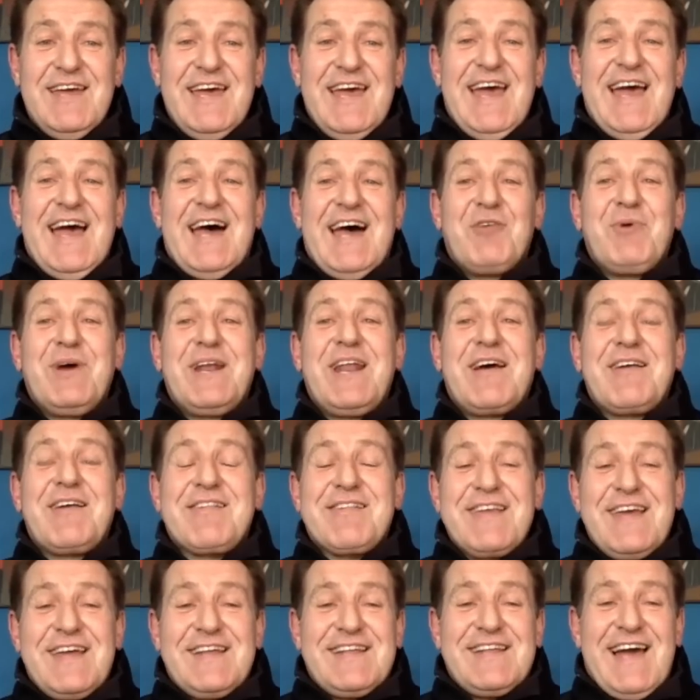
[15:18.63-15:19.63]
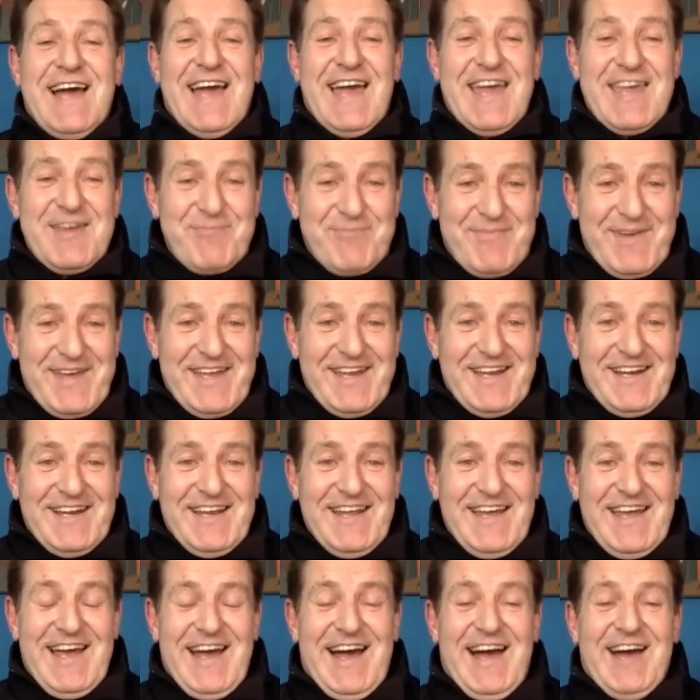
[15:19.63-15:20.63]
And when I said,
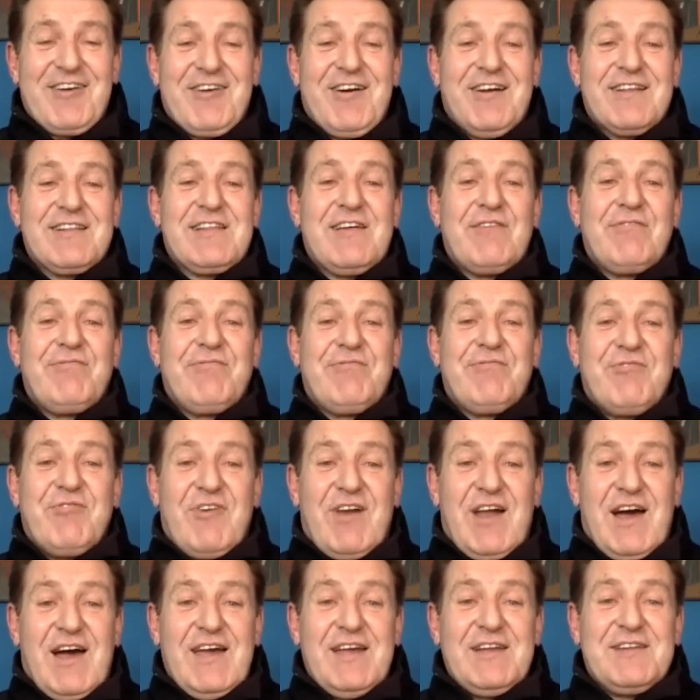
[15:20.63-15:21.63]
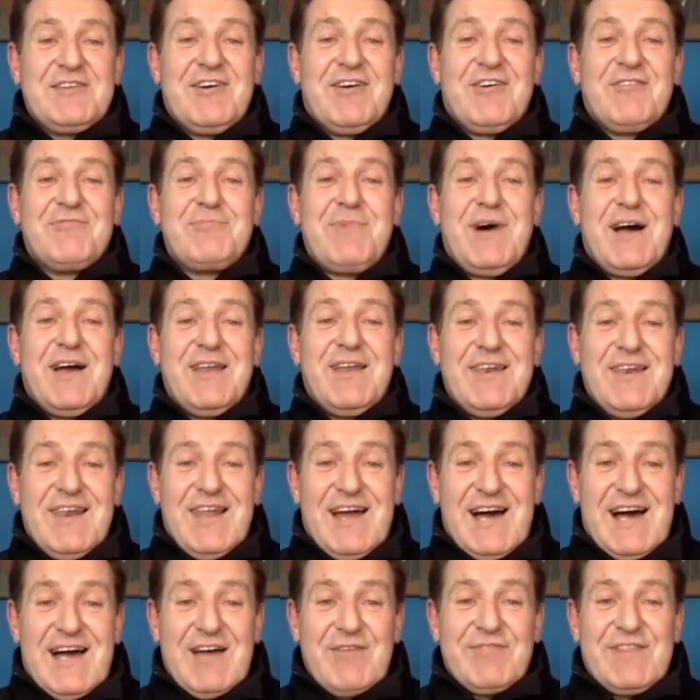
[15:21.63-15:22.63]
Amen, I got the fright of my
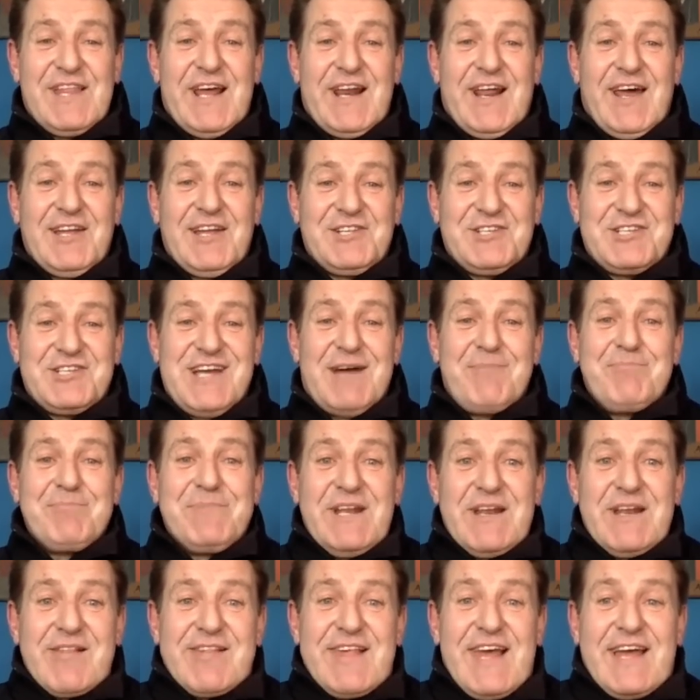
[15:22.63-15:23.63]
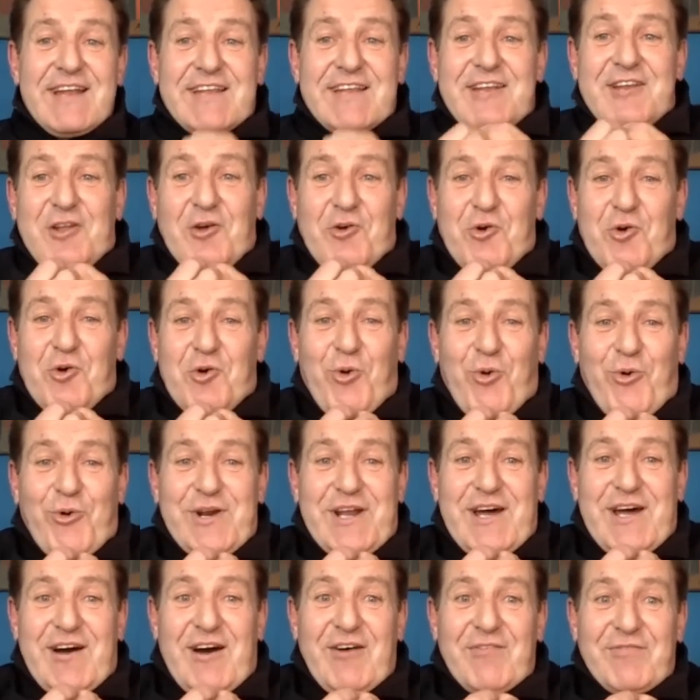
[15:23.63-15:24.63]
life that I jumped and sat in the
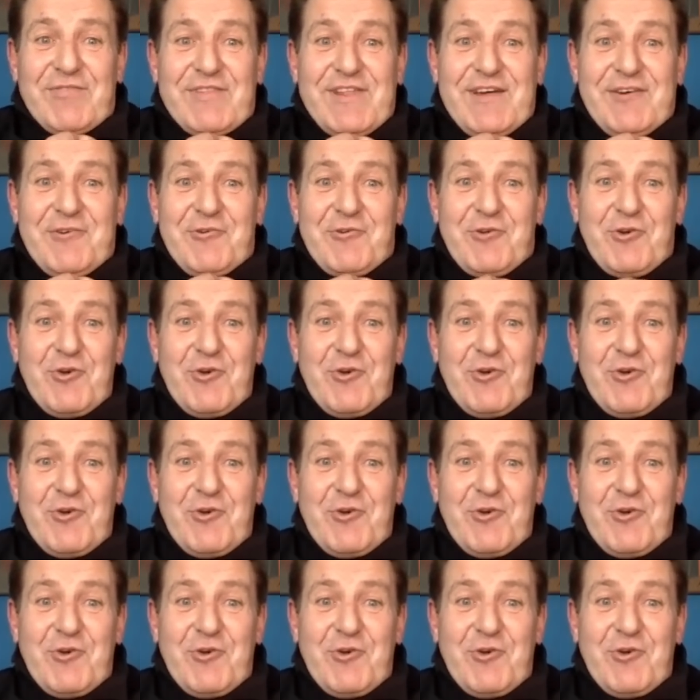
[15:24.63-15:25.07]
corner of the